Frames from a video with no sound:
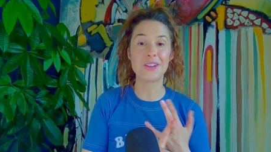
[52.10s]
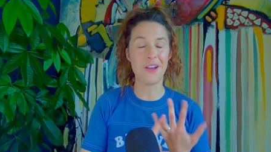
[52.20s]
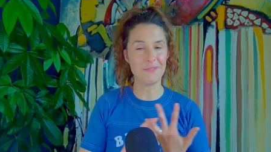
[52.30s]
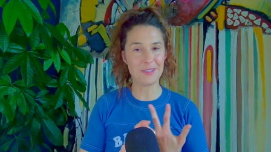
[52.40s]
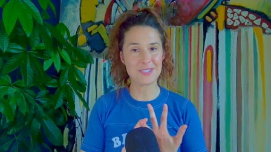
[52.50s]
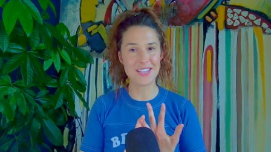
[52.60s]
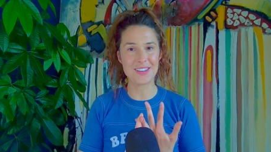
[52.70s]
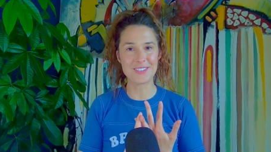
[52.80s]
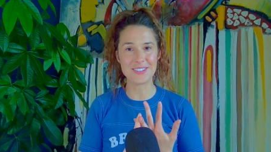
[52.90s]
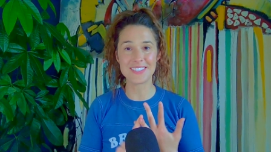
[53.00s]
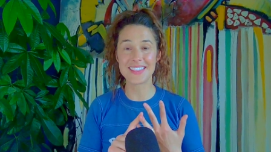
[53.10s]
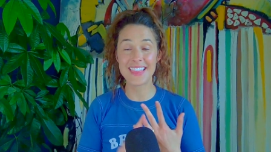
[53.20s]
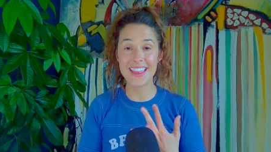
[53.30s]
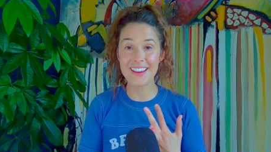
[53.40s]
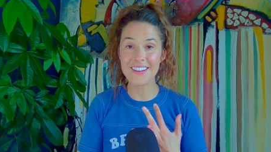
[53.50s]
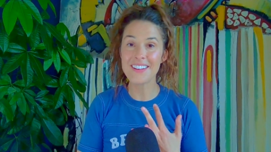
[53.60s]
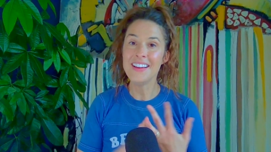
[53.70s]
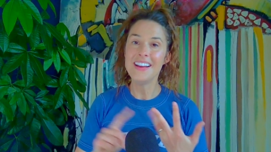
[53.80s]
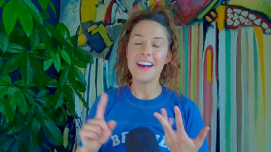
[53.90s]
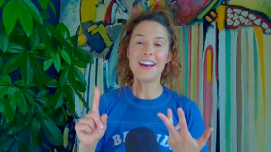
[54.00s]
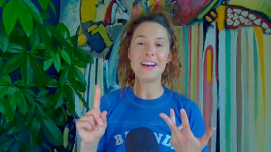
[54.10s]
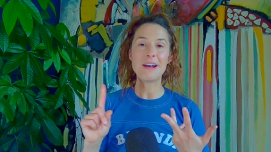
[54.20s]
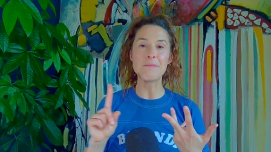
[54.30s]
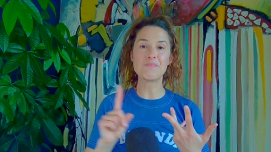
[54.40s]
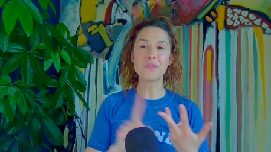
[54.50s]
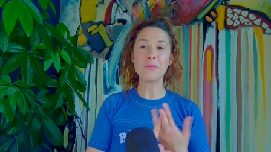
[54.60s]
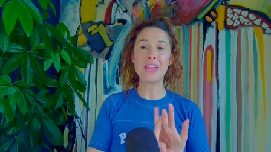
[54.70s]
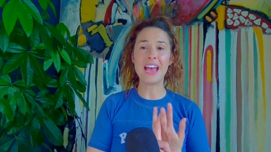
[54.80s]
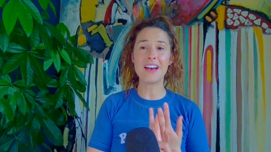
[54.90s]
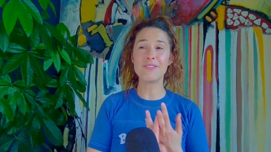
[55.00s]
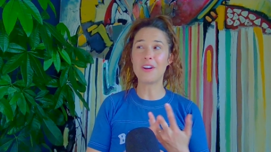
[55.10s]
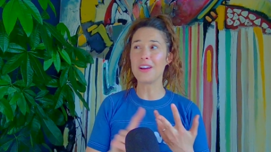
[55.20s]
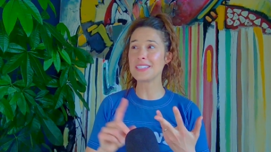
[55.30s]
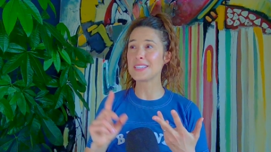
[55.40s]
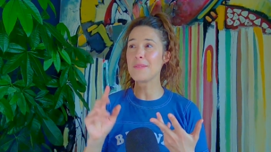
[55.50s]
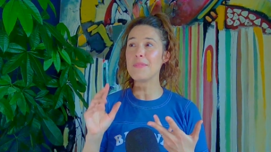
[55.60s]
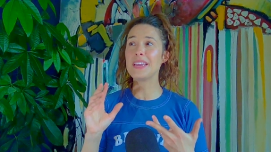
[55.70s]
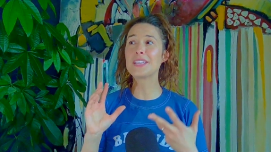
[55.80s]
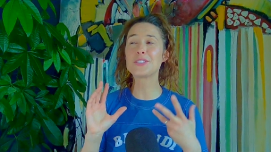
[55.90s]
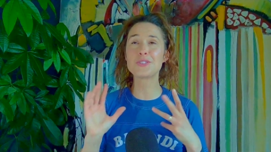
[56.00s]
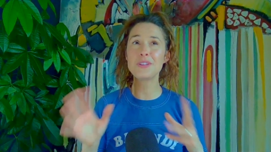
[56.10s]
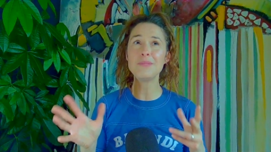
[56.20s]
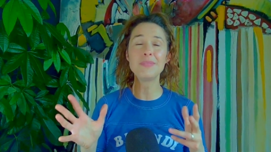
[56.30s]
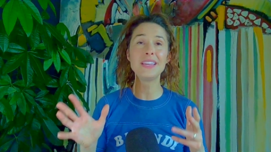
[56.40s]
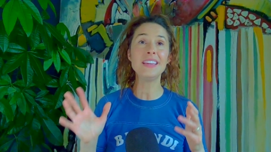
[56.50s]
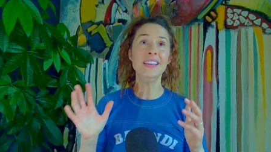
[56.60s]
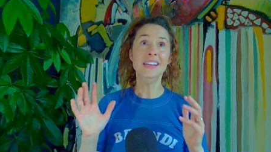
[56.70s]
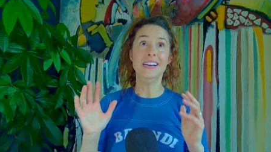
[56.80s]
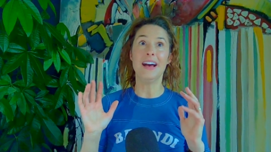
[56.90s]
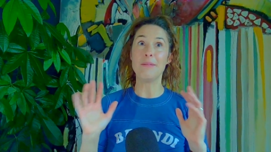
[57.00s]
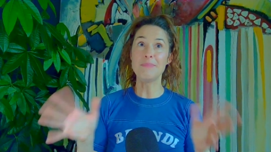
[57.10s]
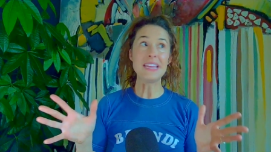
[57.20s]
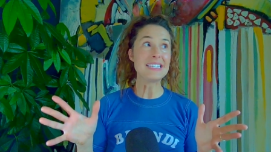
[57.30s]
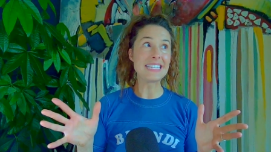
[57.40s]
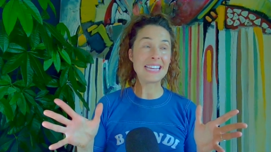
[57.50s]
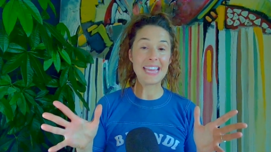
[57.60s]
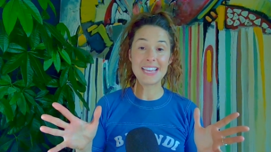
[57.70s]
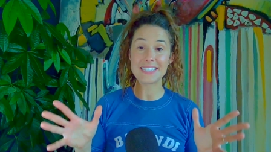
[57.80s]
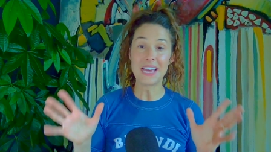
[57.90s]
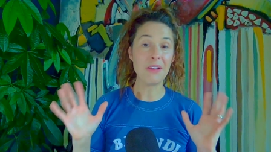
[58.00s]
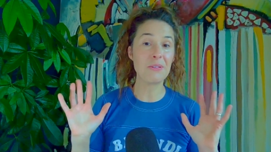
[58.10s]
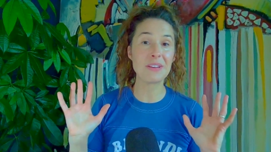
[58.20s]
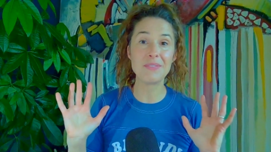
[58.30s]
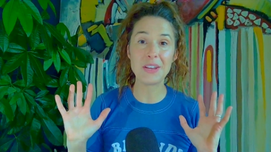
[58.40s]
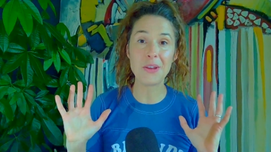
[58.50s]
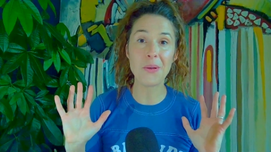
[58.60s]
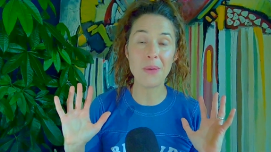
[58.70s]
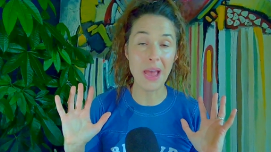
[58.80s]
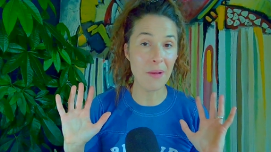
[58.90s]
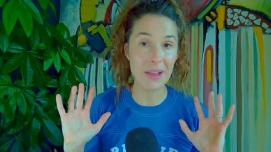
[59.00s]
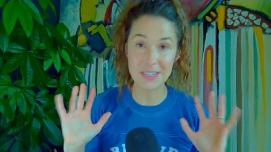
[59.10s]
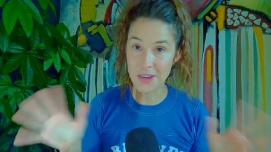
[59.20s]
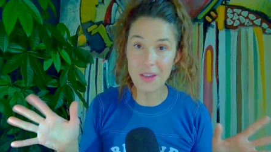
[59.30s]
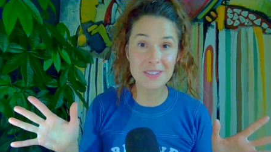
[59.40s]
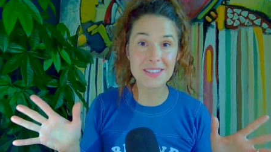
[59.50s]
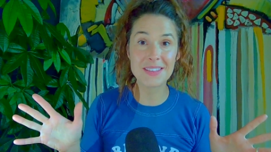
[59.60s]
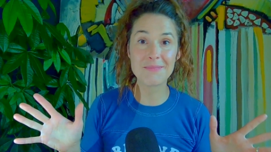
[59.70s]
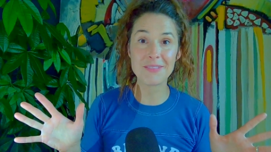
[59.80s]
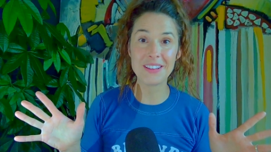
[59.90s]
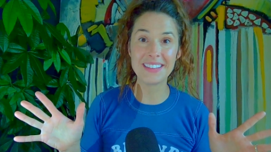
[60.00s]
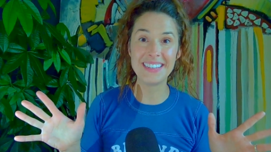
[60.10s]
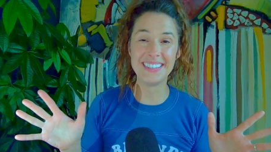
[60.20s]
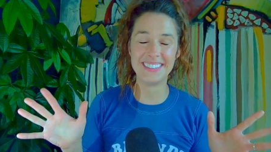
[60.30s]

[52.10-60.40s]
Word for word: conversations there. Um, we have on some extremely amazing guests. I don't even know how I talked to them really,